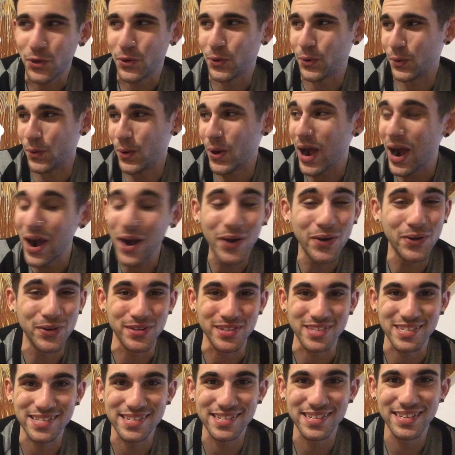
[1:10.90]

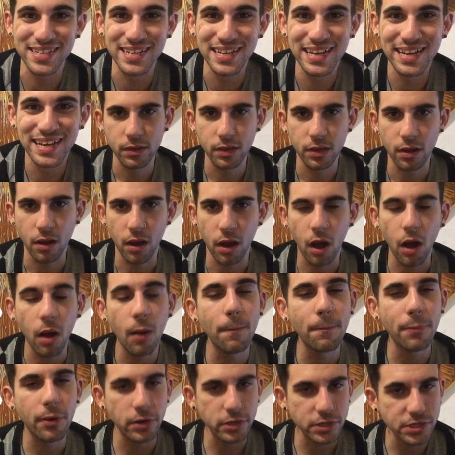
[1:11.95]
gross. All
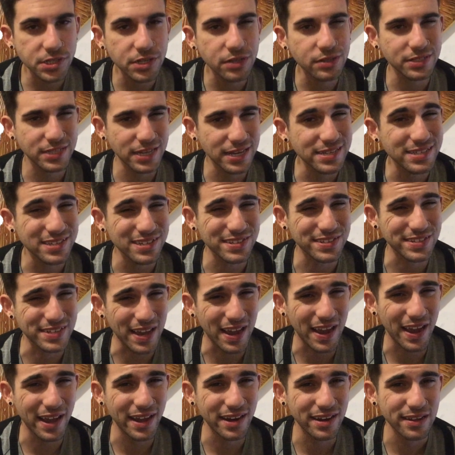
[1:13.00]
personal taste
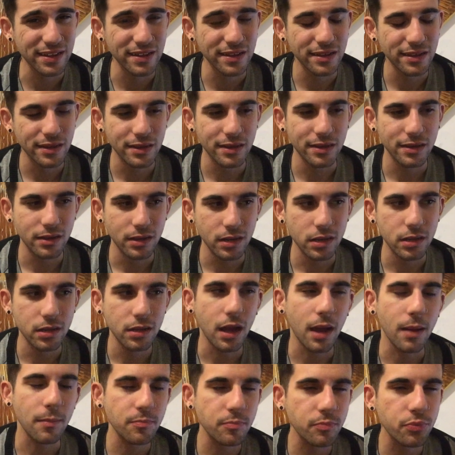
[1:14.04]
aside,
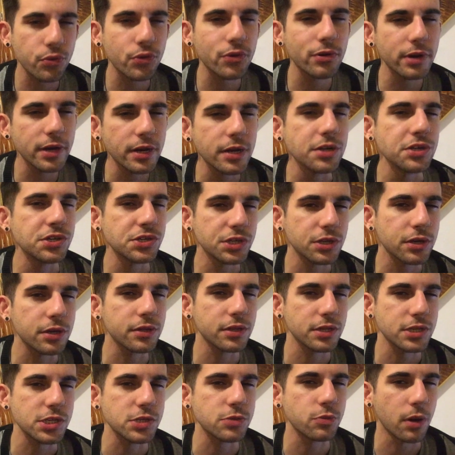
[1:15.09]
I'm pretty sure
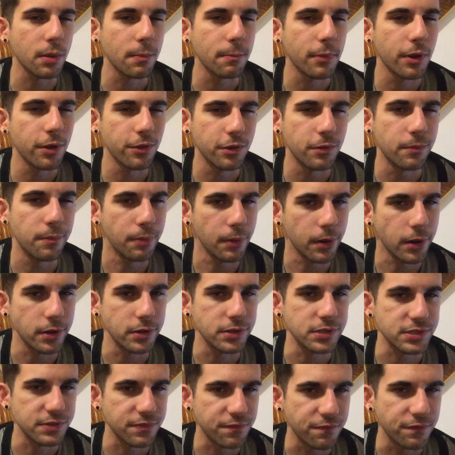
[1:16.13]
this is what mother
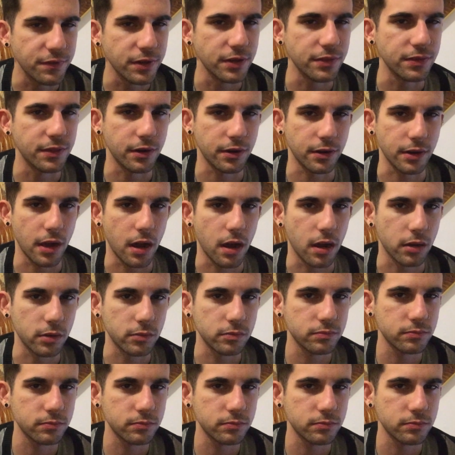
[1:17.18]
birds feed their young.